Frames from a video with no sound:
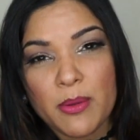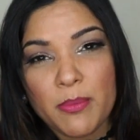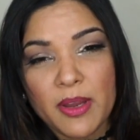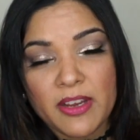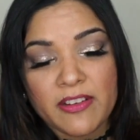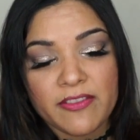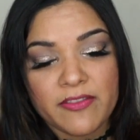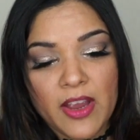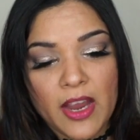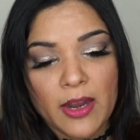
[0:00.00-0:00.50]
a
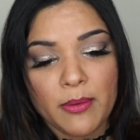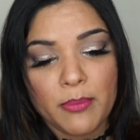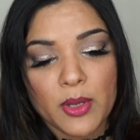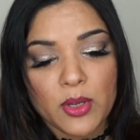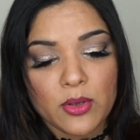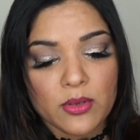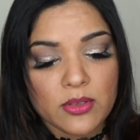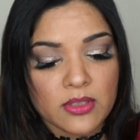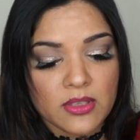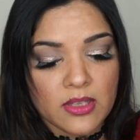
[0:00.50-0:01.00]
big fan
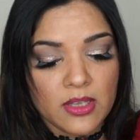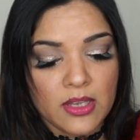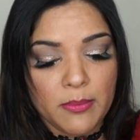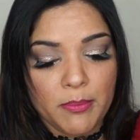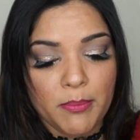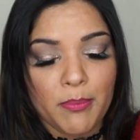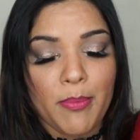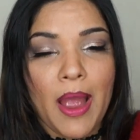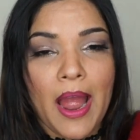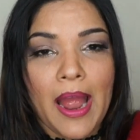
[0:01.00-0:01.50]
because
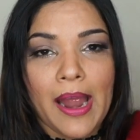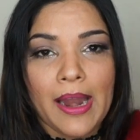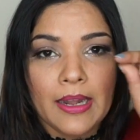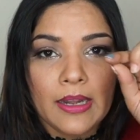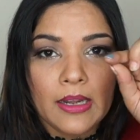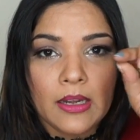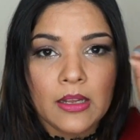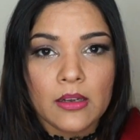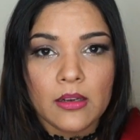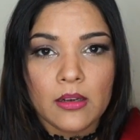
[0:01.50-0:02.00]
the
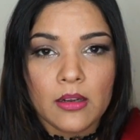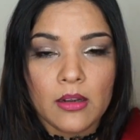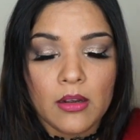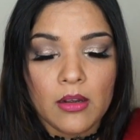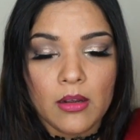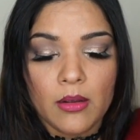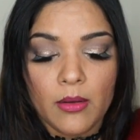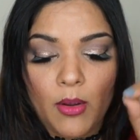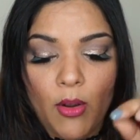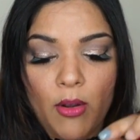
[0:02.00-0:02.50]
band
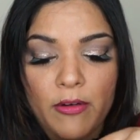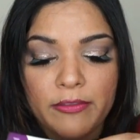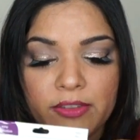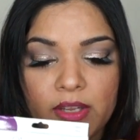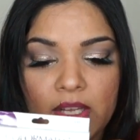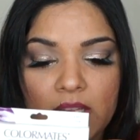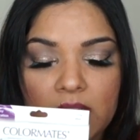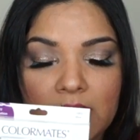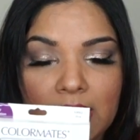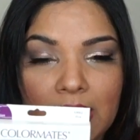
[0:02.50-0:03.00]
uh,
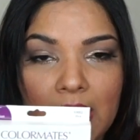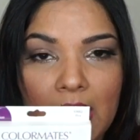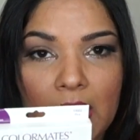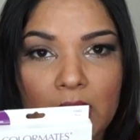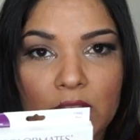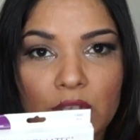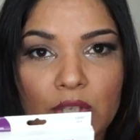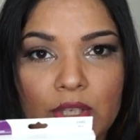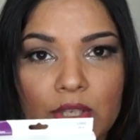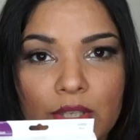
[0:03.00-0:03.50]
of this
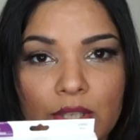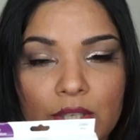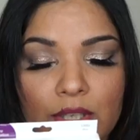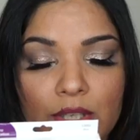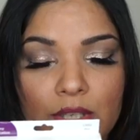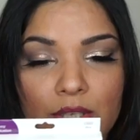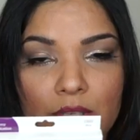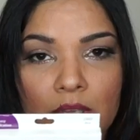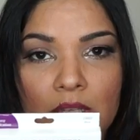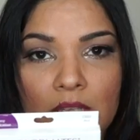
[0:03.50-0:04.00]

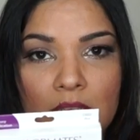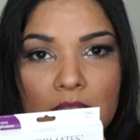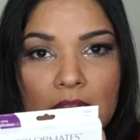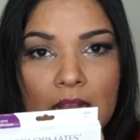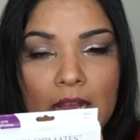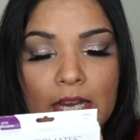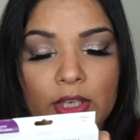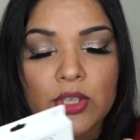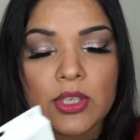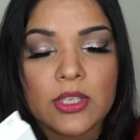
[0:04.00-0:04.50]
lash these
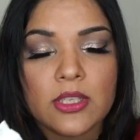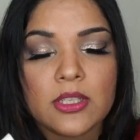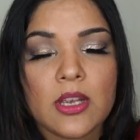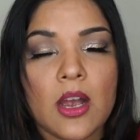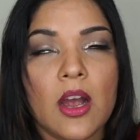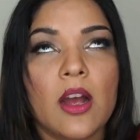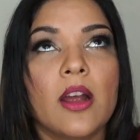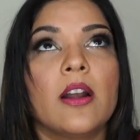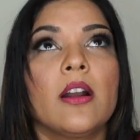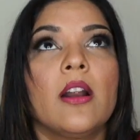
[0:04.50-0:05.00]

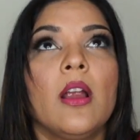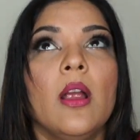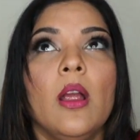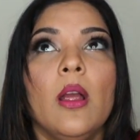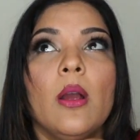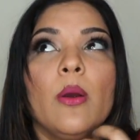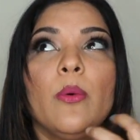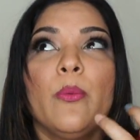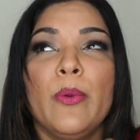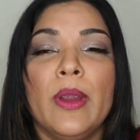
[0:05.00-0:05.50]
lashes are
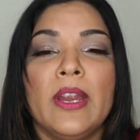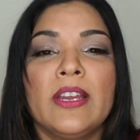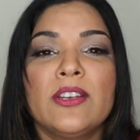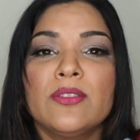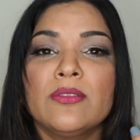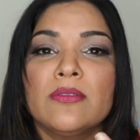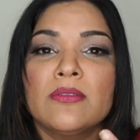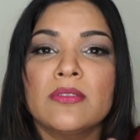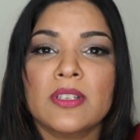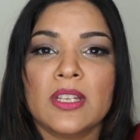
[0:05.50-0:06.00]
way
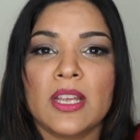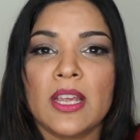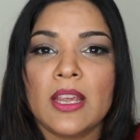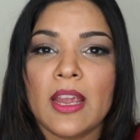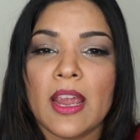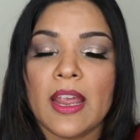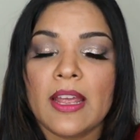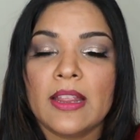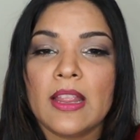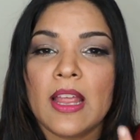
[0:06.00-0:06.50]
too
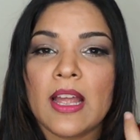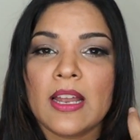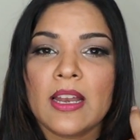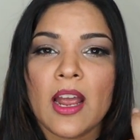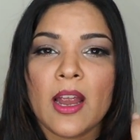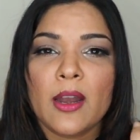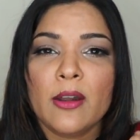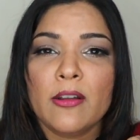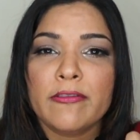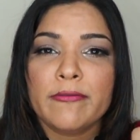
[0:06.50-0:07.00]
thick, and
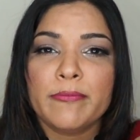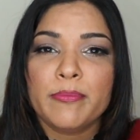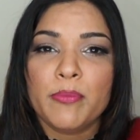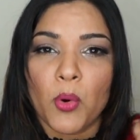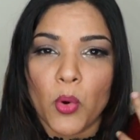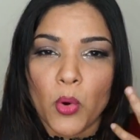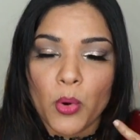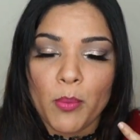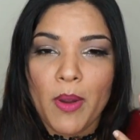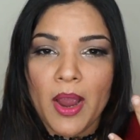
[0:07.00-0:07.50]
that kind of
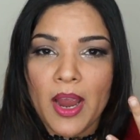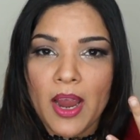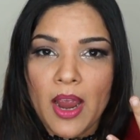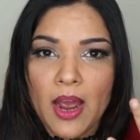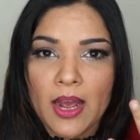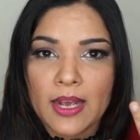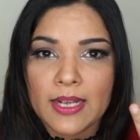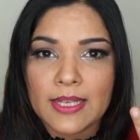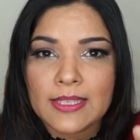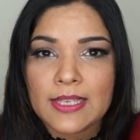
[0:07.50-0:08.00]
poke my
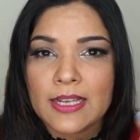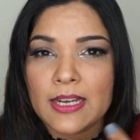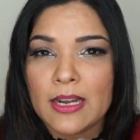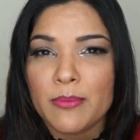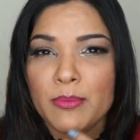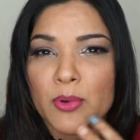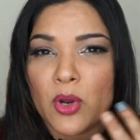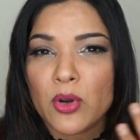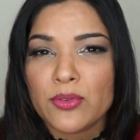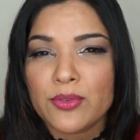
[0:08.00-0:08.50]
eyes, and
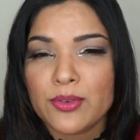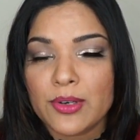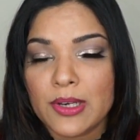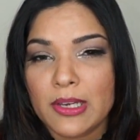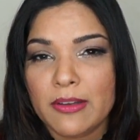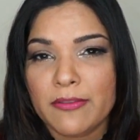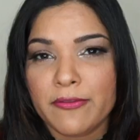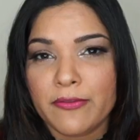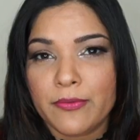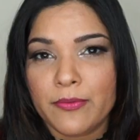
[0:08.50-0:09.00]
I'm not
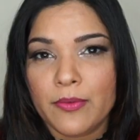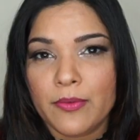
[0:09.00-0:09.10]
really